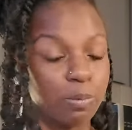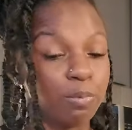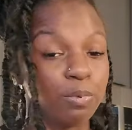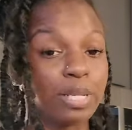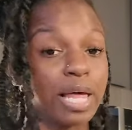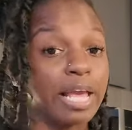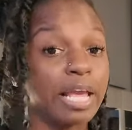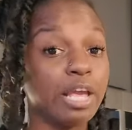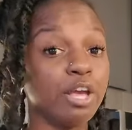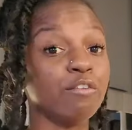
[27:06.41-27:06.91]

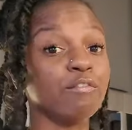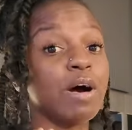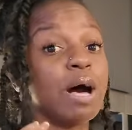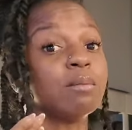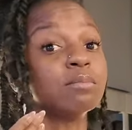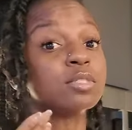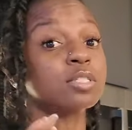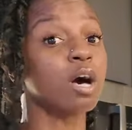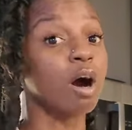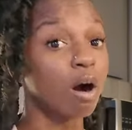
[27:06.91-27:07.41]
Like, if
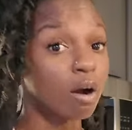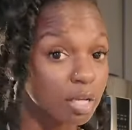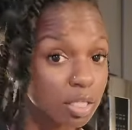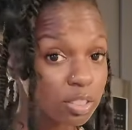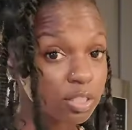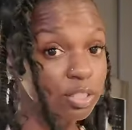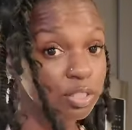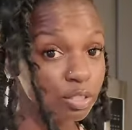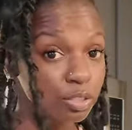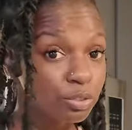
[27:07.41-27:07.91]
I'm
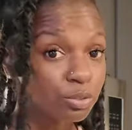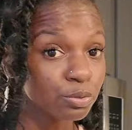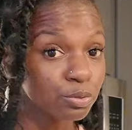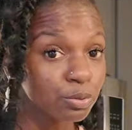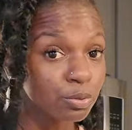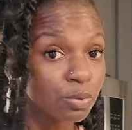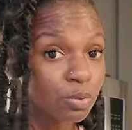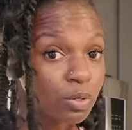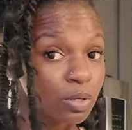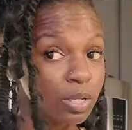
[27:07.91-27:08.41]
talking to
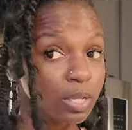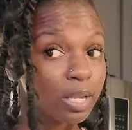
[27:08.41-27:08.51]
you,